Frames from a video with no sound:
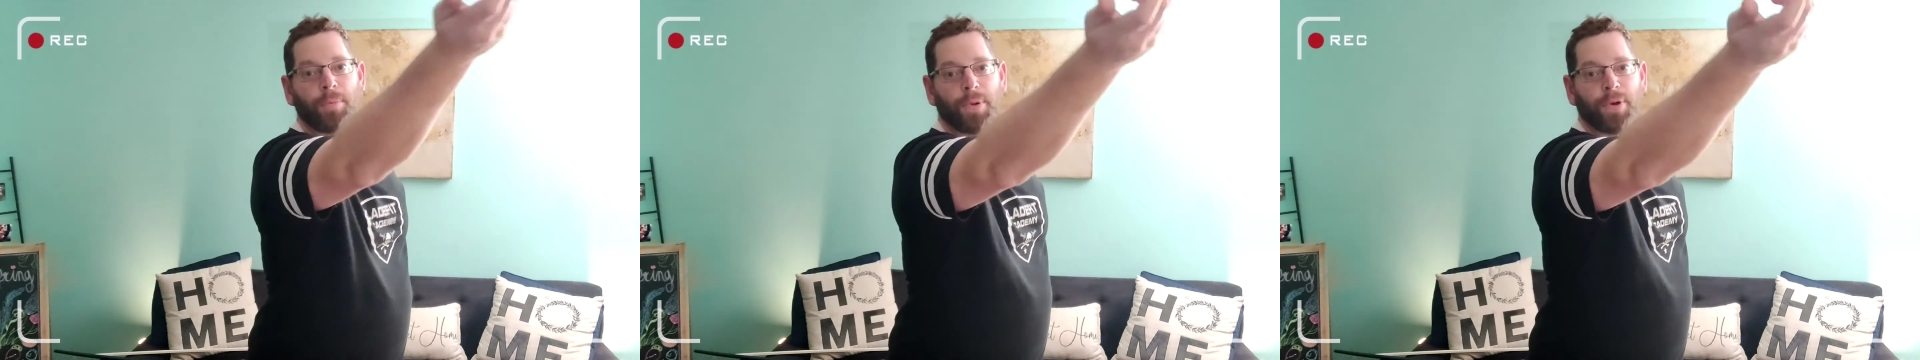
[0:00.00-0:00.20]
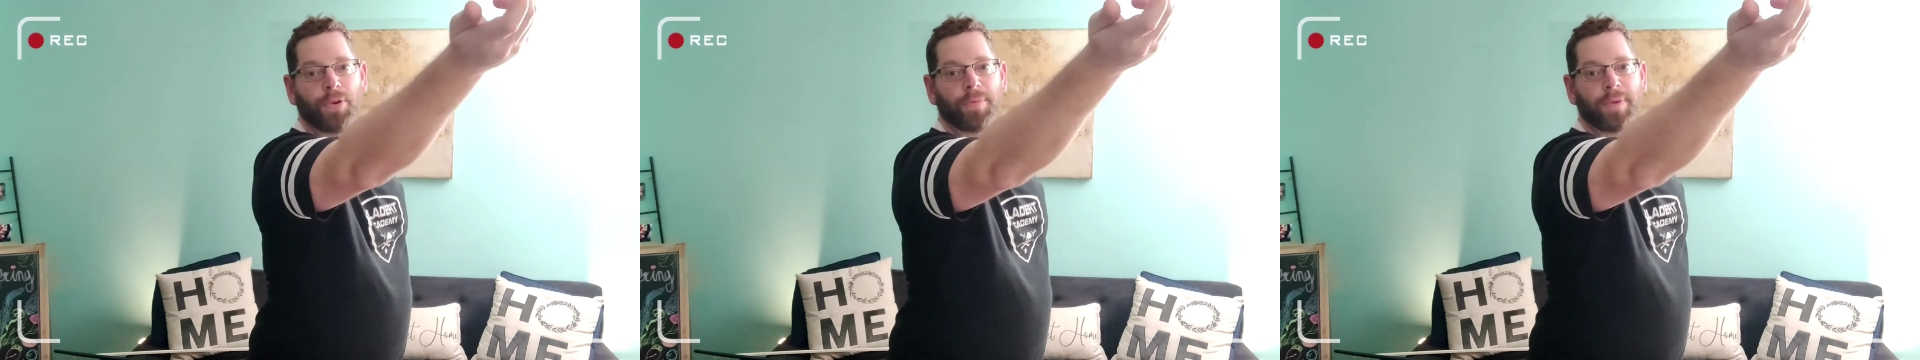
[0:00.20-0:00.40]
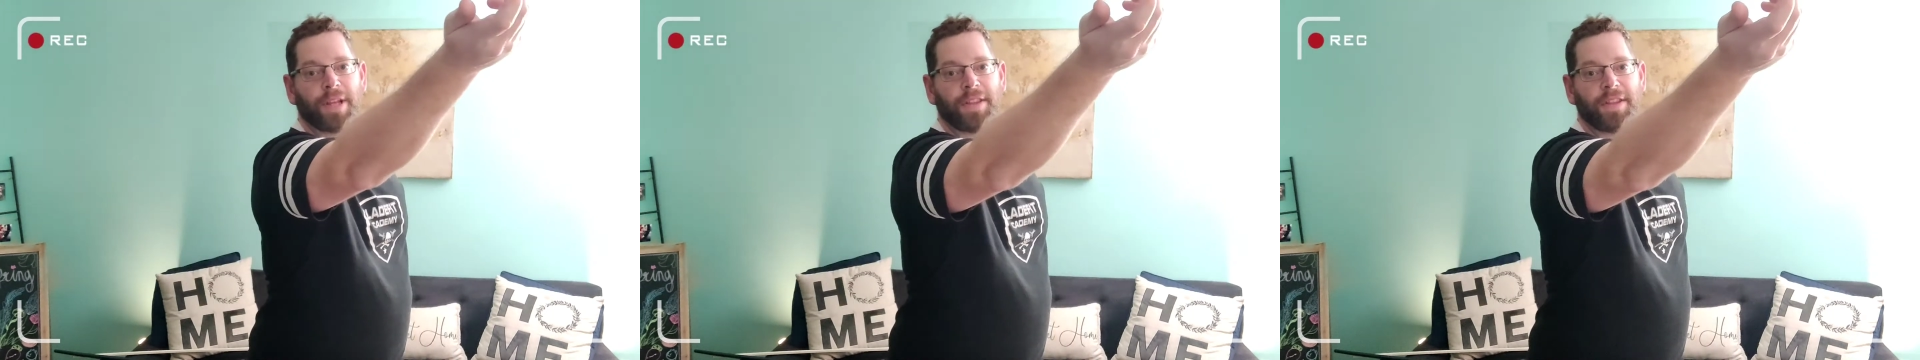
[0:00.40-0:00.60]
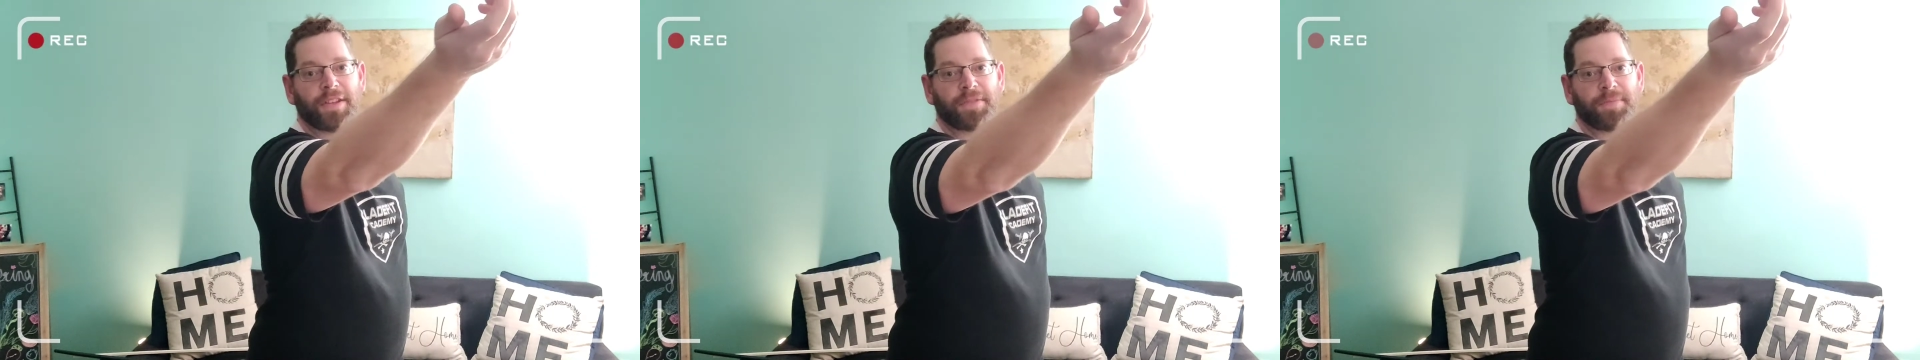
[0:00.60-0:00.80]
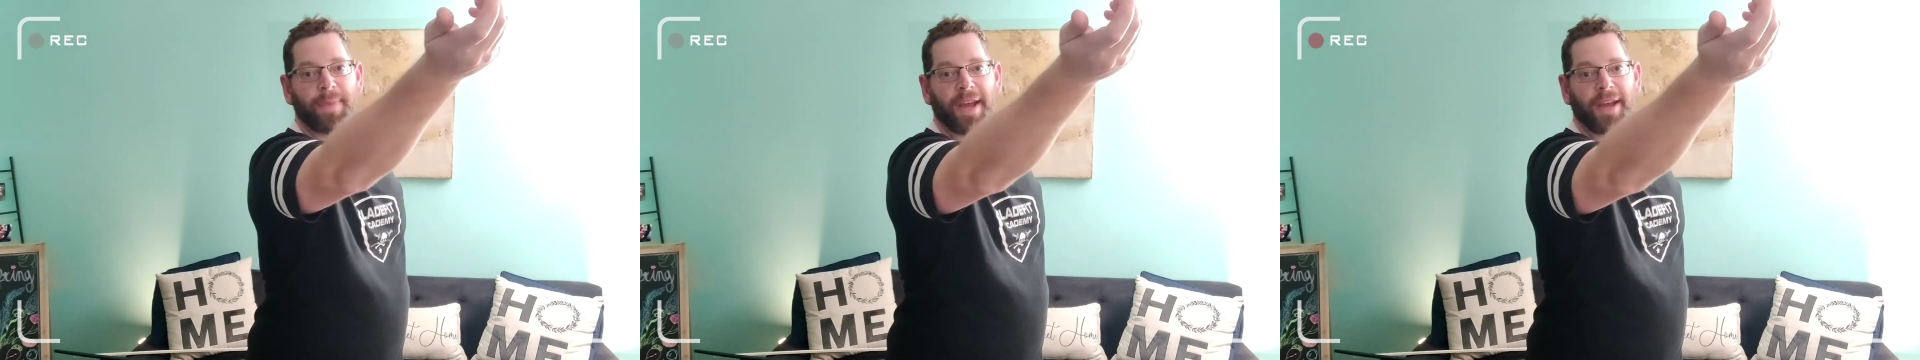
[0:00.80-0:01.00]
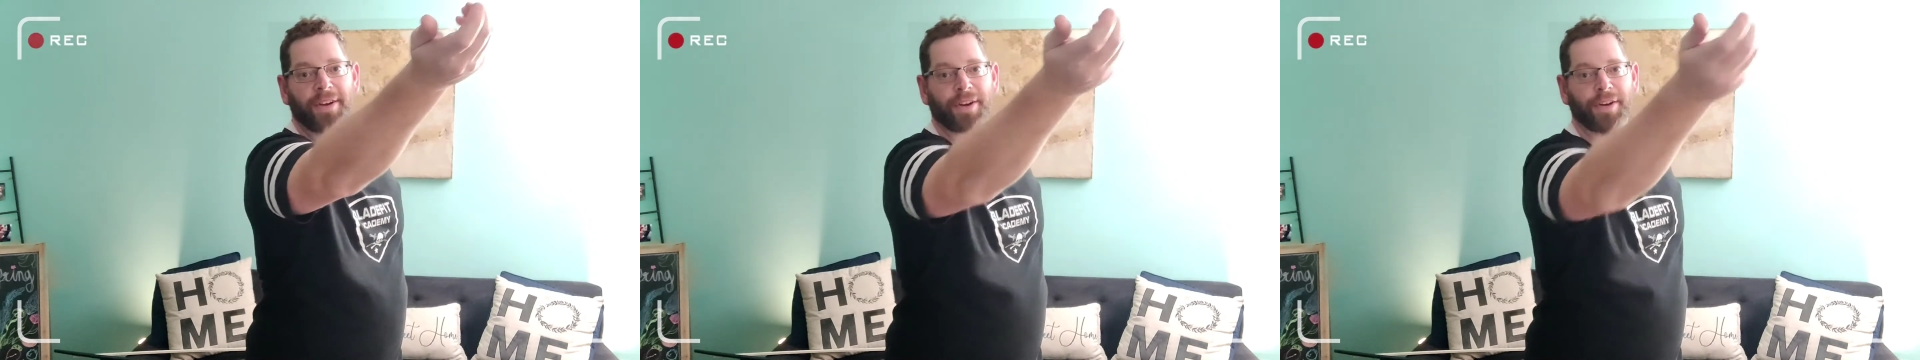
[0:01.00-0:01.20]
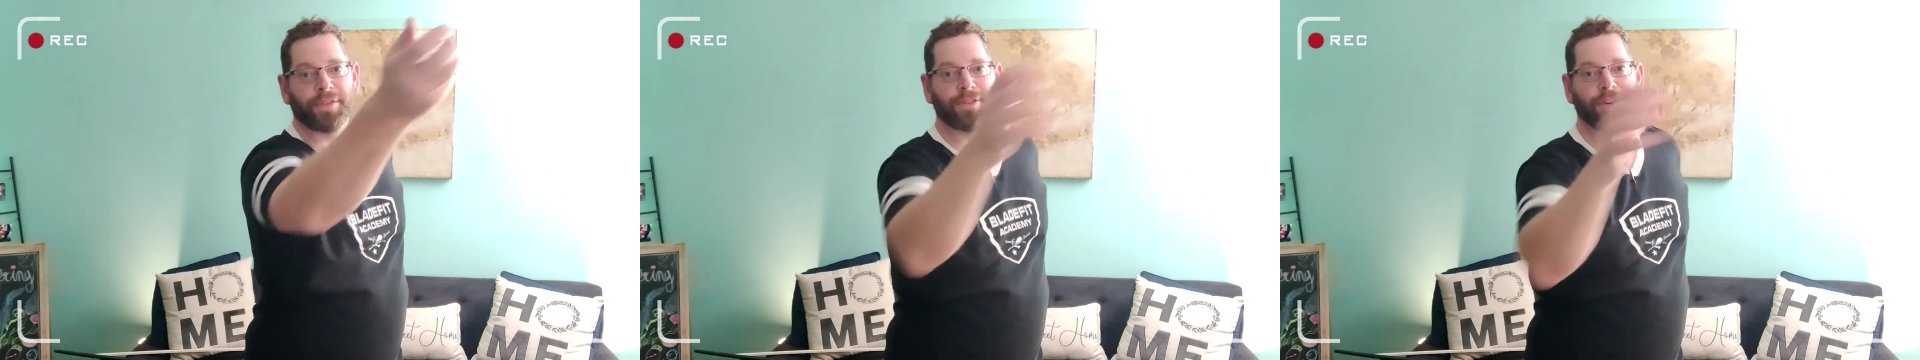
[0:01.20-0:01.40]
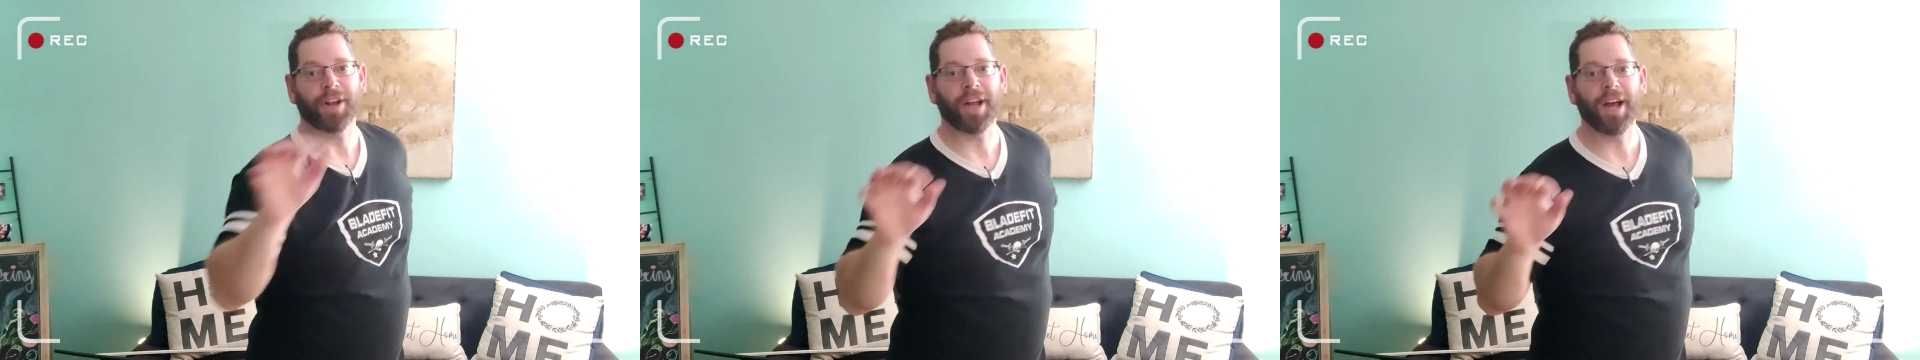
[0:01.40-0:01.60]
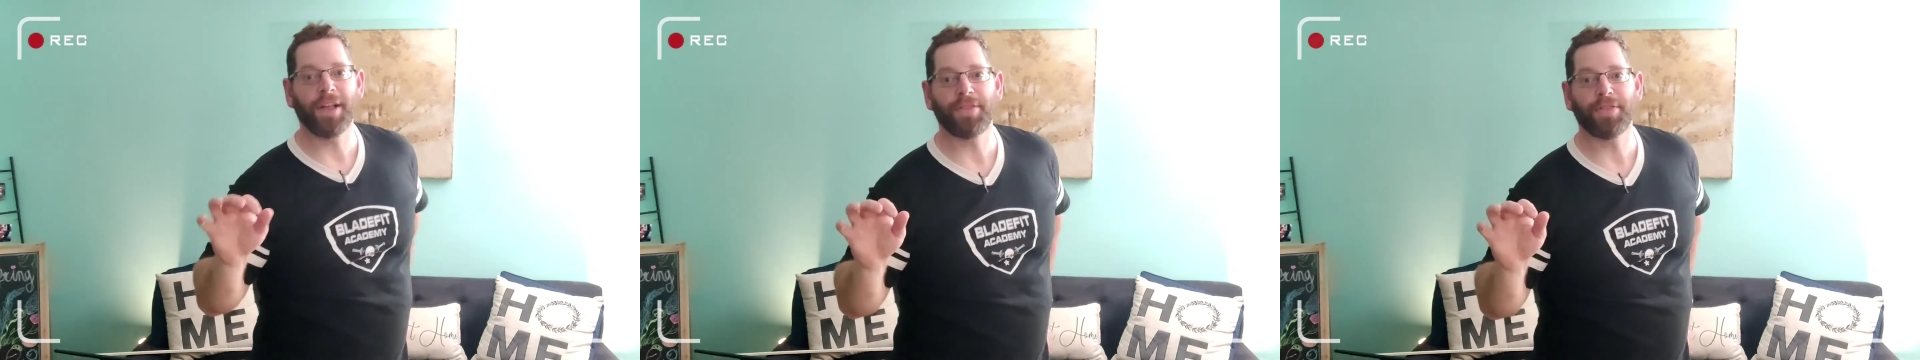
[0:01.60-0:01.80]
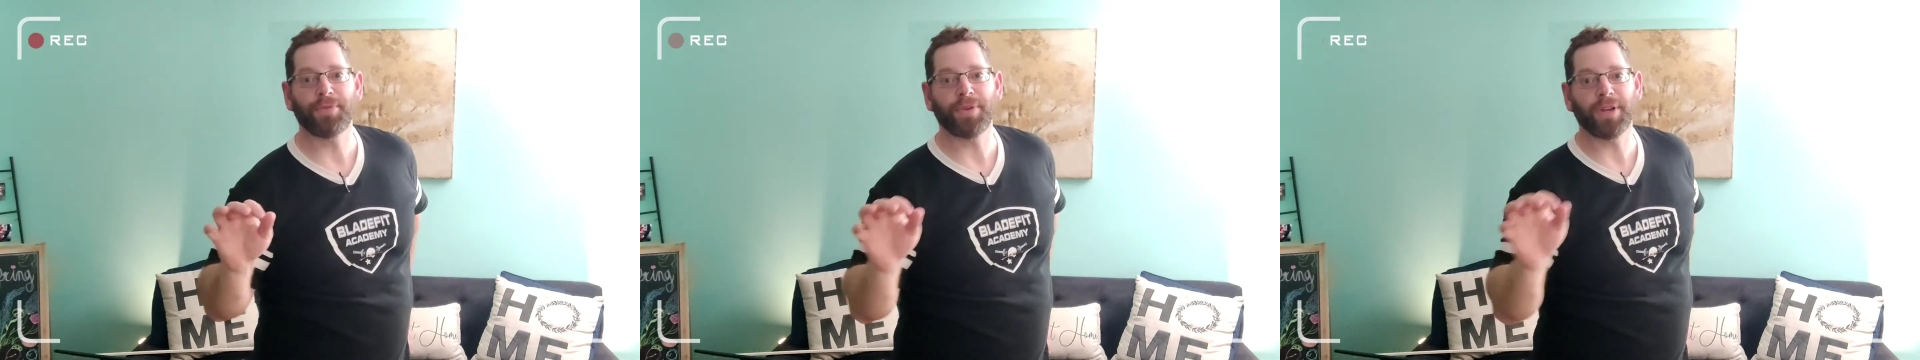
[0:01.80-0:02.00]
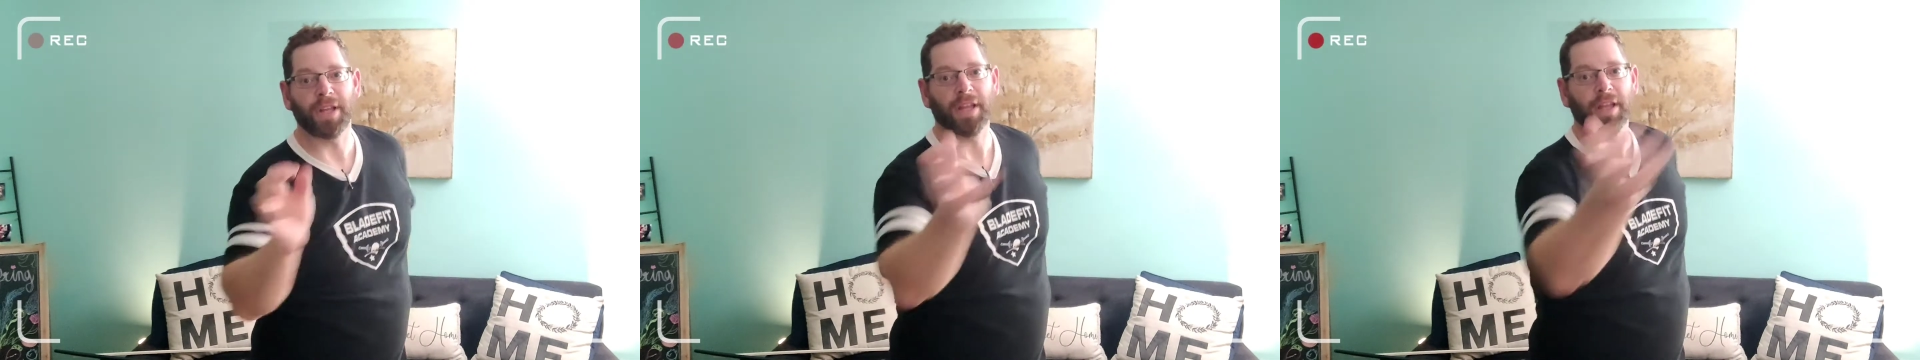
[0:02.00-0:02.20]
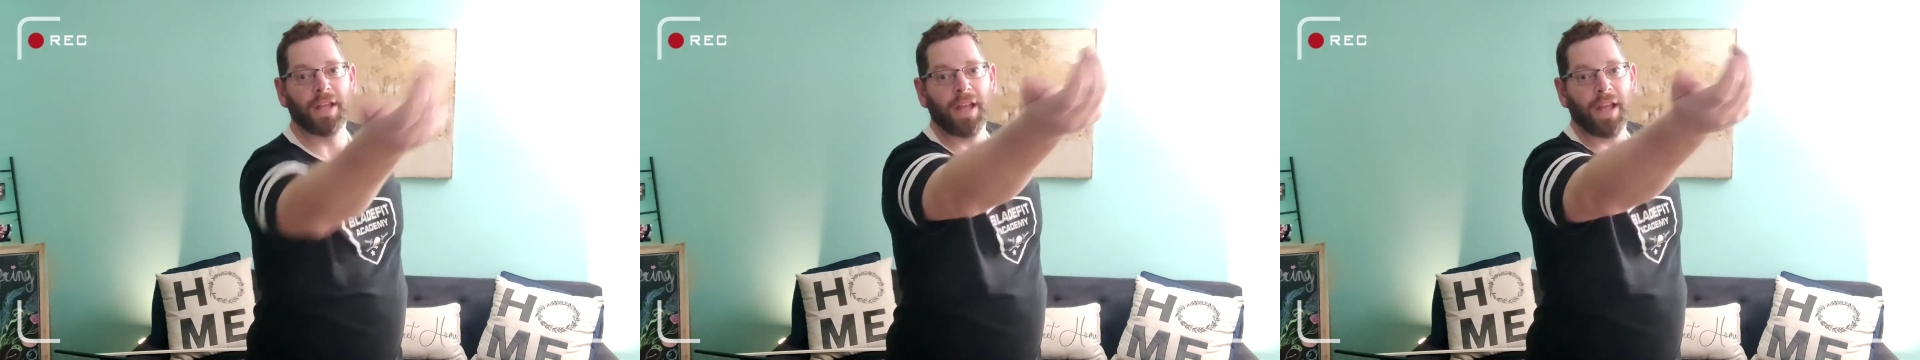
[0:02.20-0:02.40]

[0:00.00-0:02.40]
boom, in this manner for a cut three.